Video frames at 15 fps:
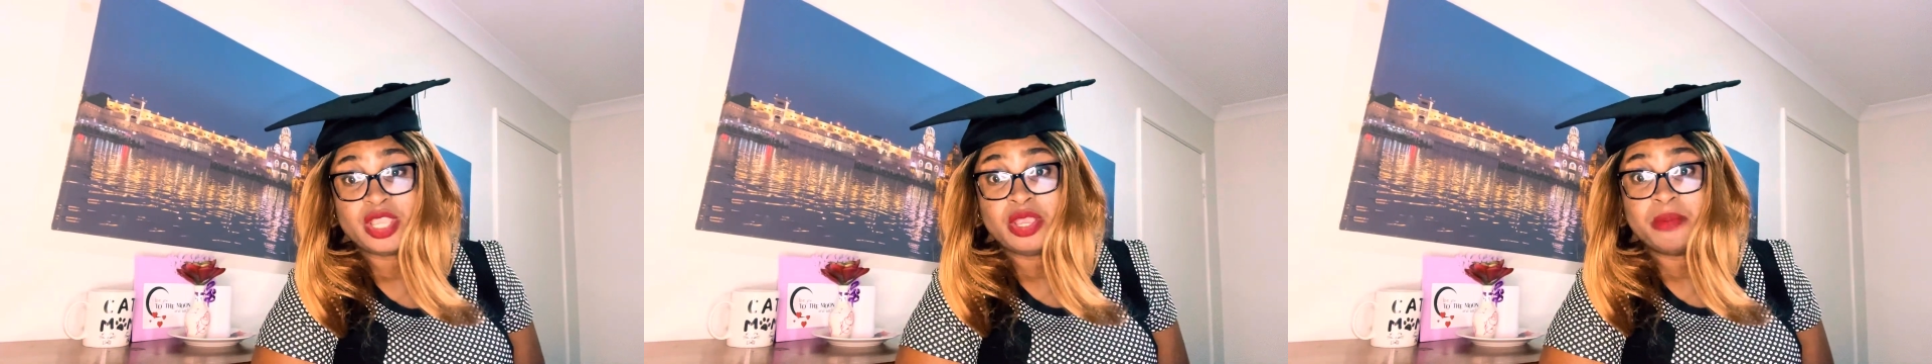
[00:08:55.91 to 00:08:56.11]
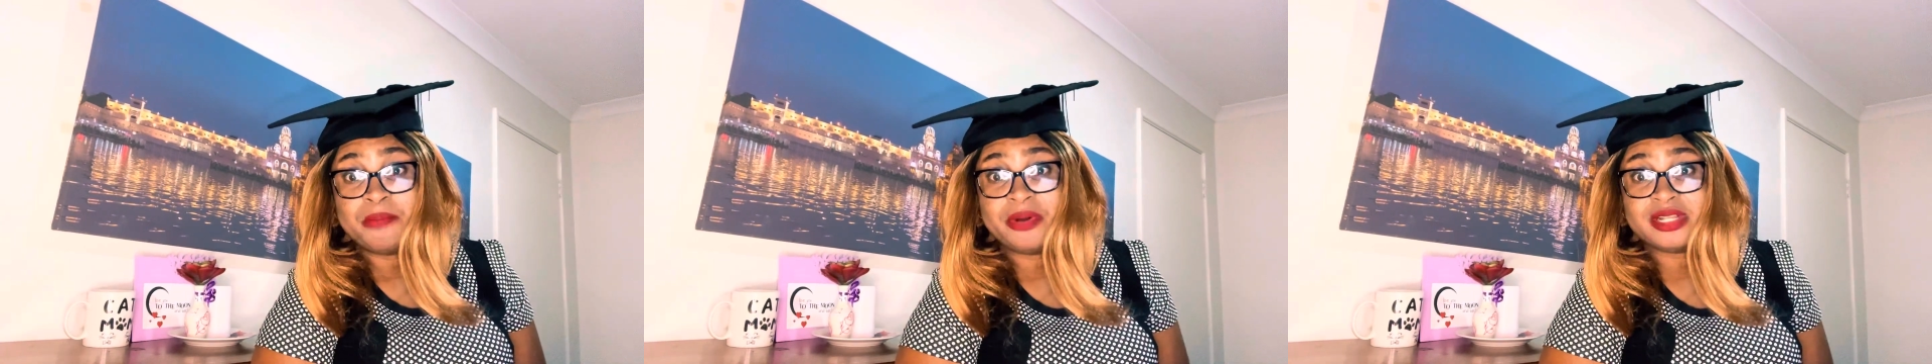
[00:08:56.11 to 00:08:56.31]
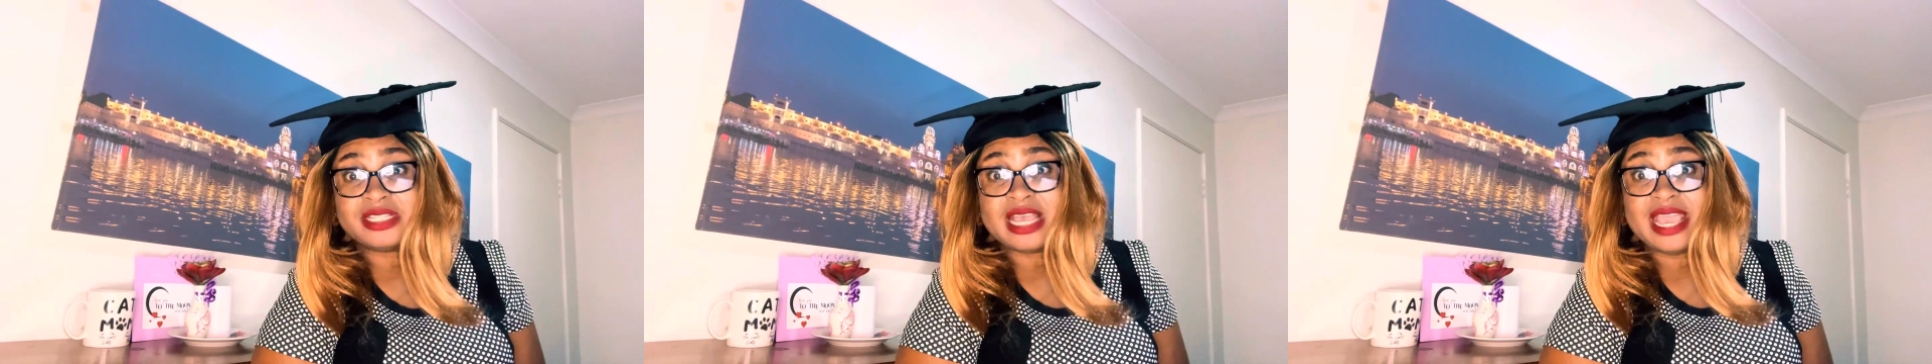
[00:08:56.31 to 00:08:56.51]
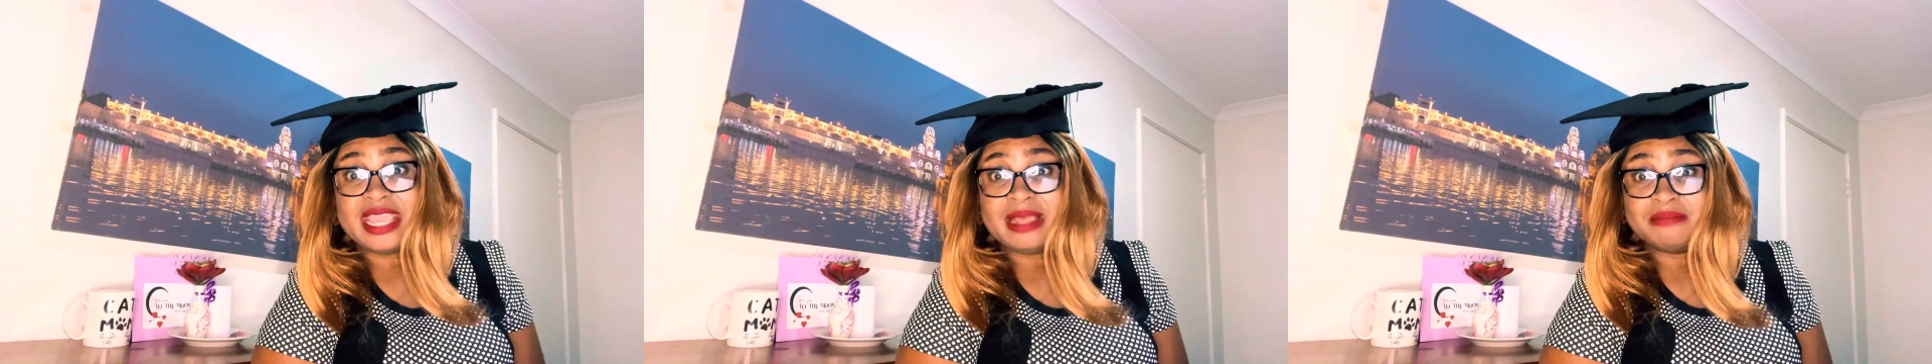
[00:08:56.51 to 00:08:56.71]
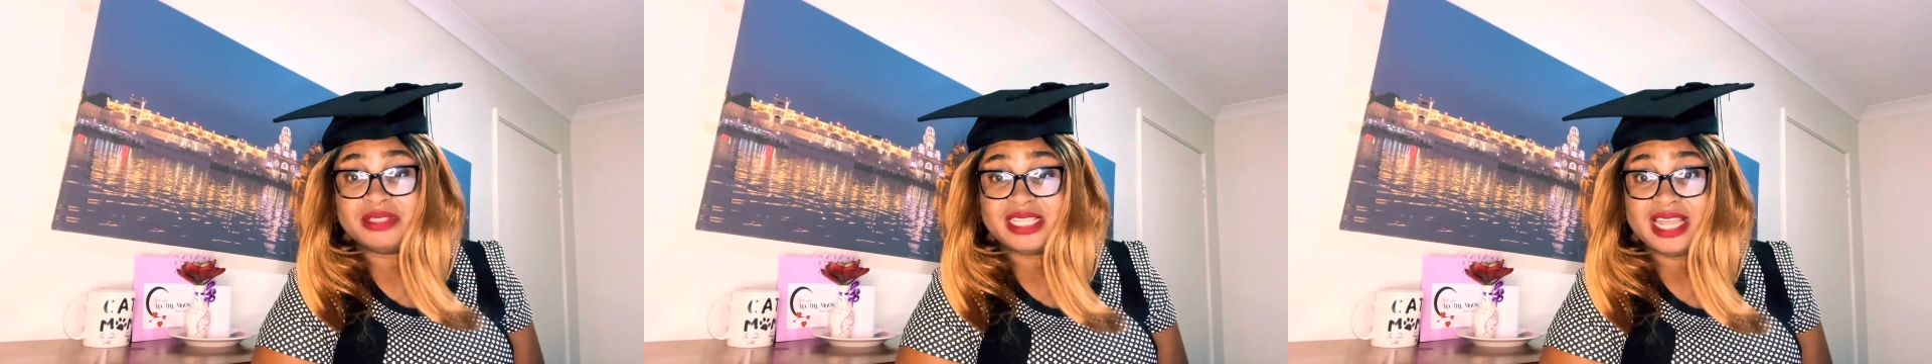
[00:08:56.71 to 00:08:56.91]
But I
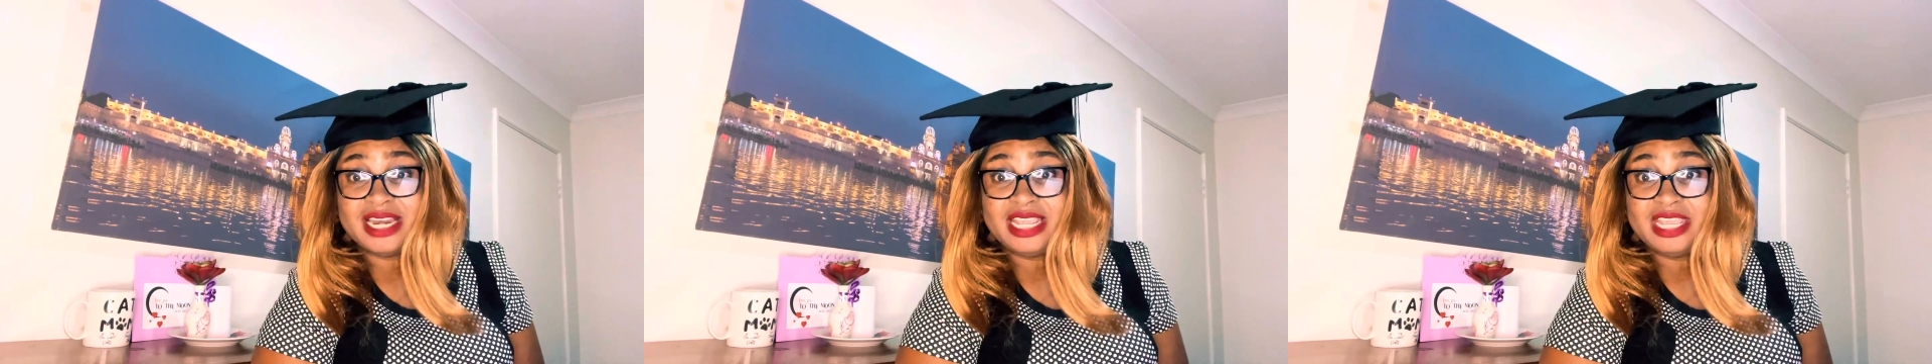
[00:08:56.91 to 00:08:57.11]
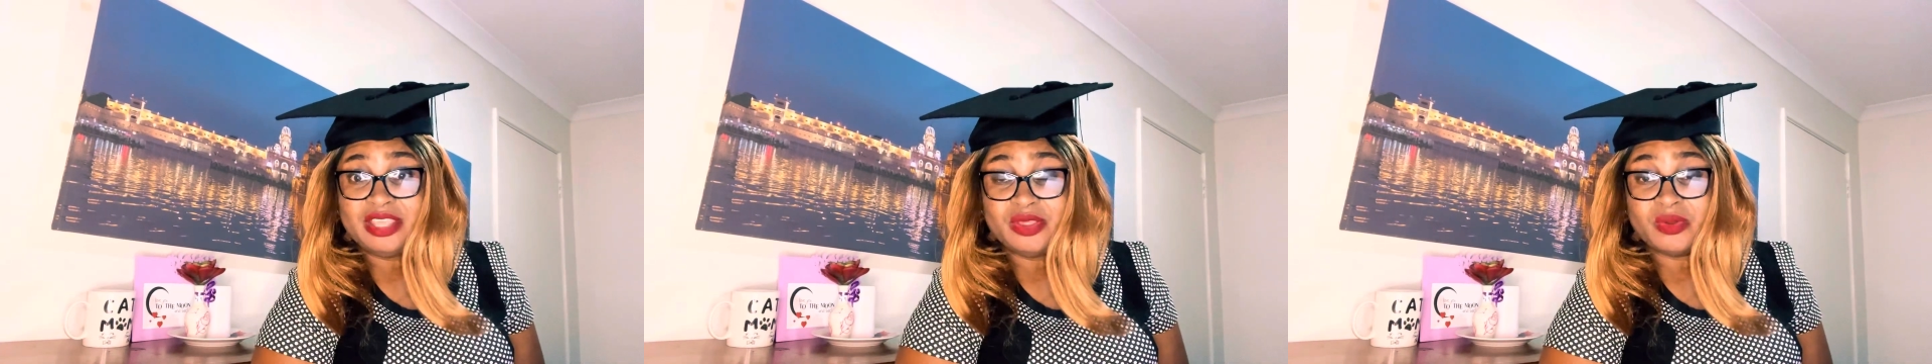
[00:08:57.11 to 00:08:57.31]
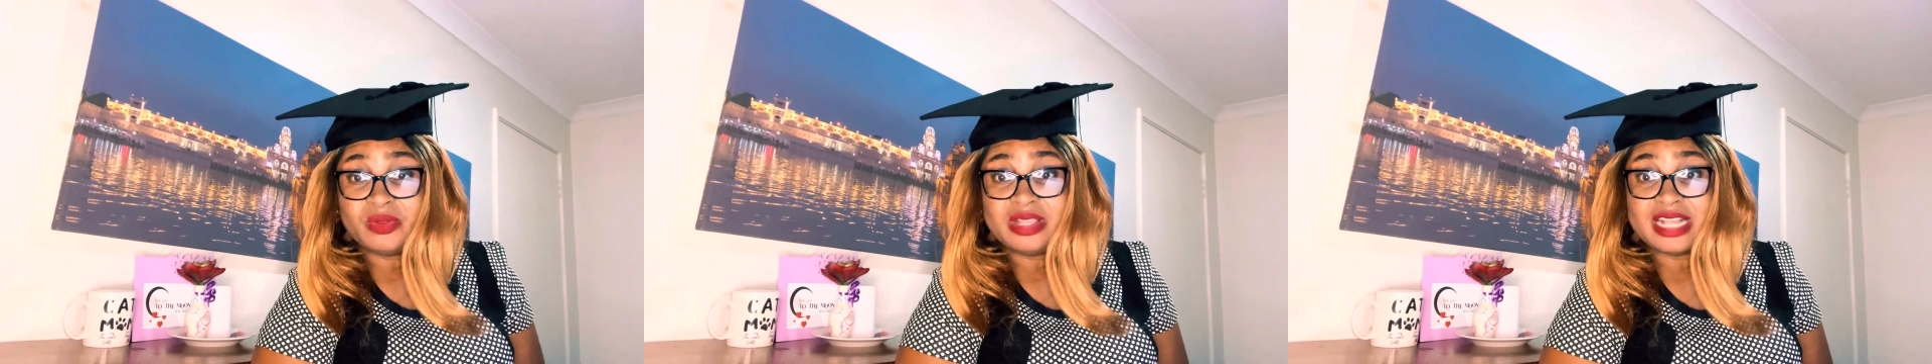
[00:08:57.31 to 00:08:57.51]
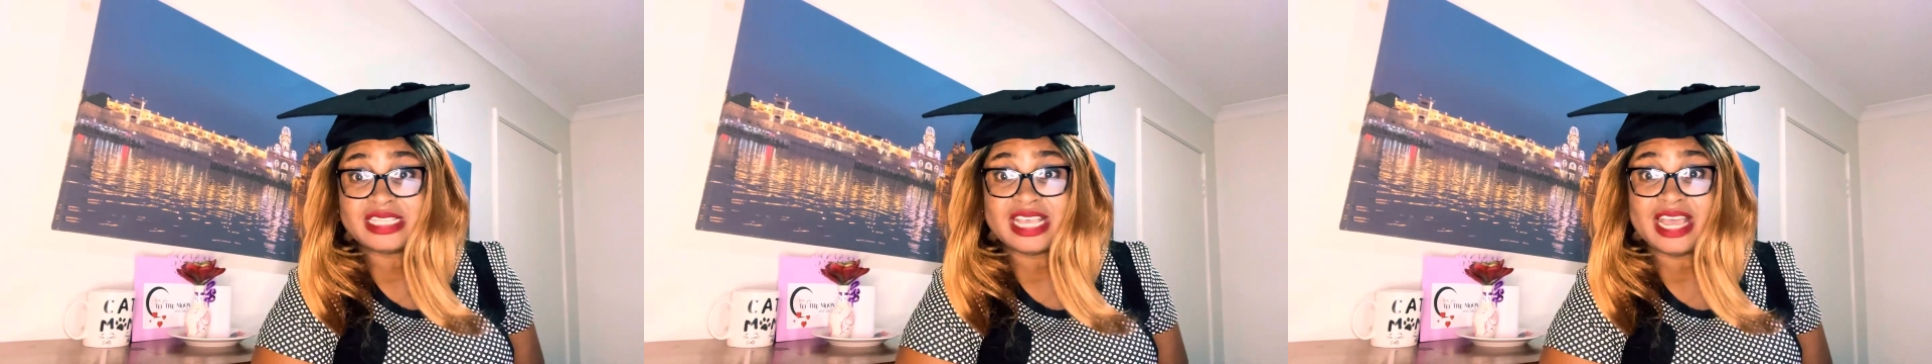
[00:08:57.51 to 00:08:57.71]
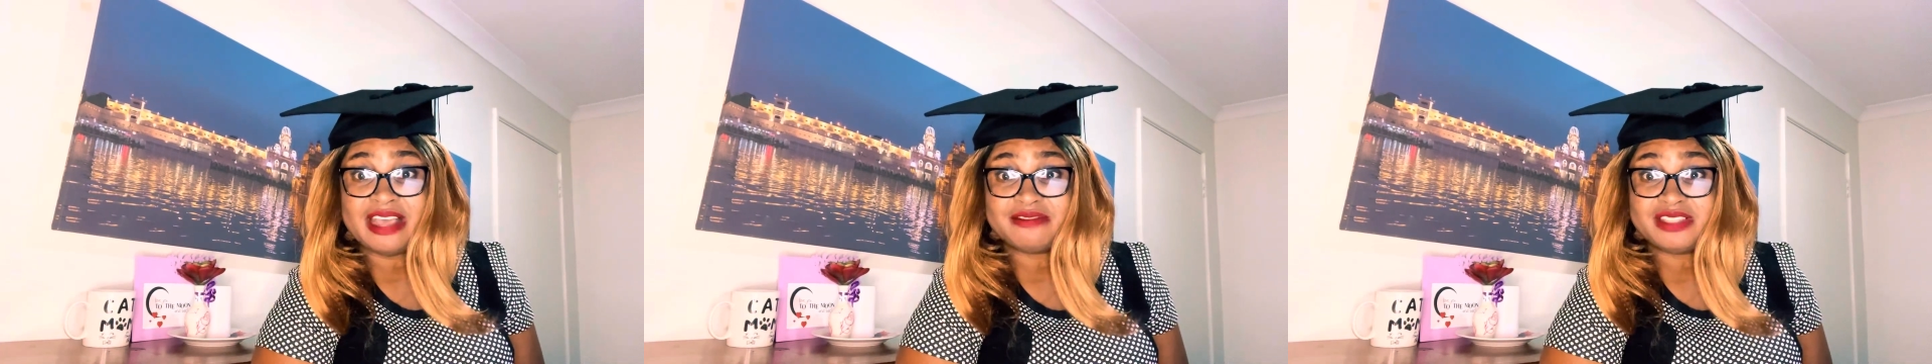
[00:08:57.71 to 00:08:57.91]
am telling you that I
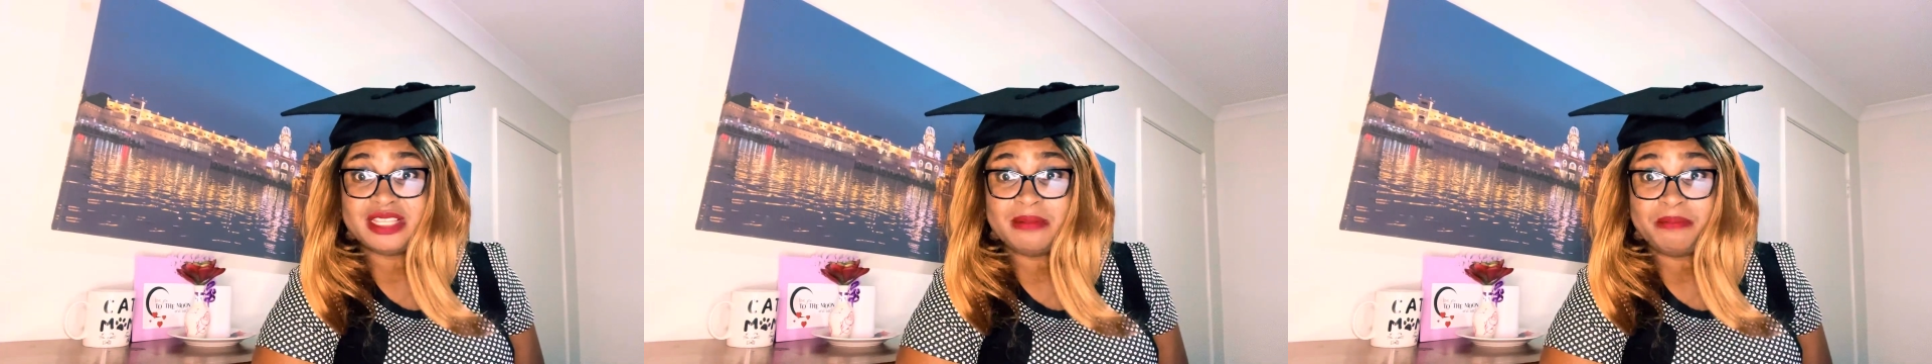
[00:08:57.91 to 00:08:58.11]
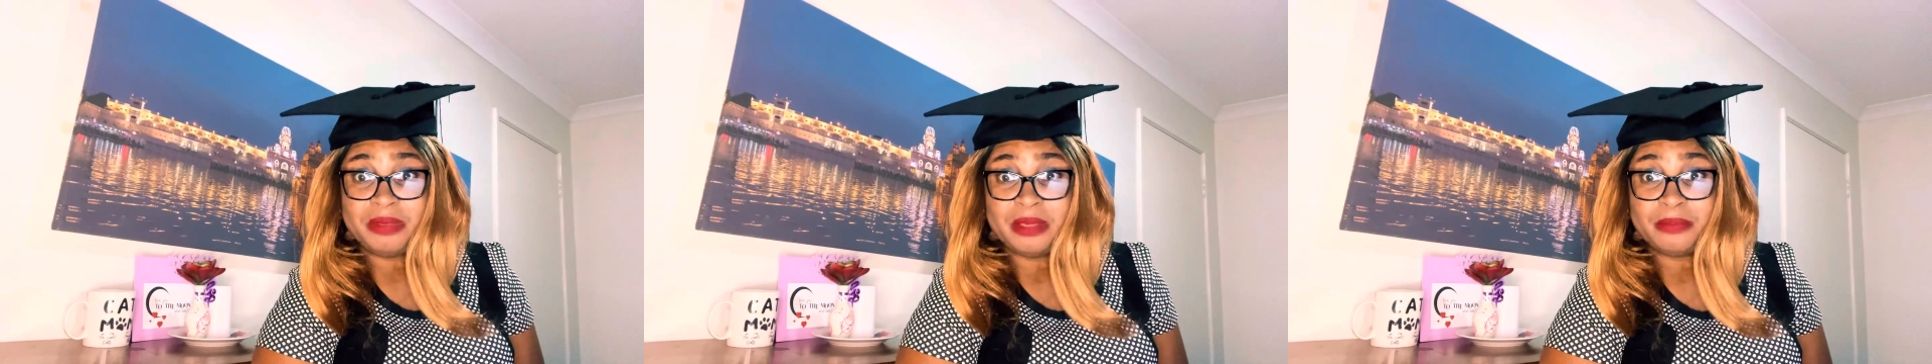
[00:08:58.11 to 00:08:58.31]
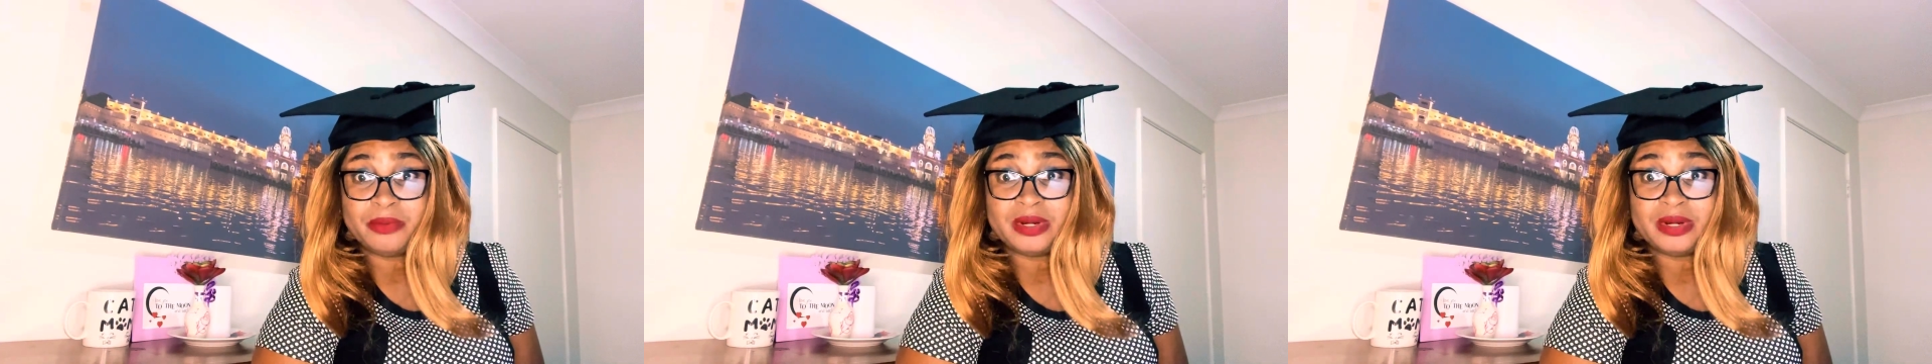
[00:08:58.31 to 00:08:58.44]
have seen people